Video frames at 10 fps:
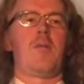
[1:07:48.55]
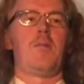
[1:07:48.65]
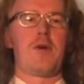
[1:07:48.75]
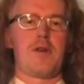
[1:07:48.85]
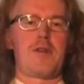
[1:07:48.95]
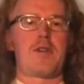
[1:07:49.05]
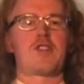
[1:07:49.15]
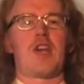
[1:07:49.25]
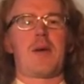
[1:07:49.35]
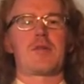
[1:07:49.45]
build those
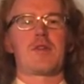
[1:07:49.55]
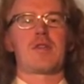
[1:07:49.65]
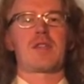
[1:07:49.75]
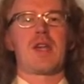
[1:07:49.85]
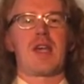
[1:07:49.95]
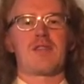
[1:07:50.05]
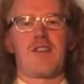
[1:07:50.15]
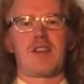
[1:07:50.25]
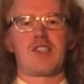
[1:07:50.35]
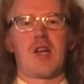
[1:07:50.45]
chapters as
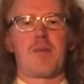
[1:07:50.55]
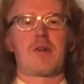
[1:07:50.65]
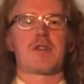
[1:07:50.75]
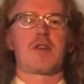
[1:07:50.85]
vice chairperson.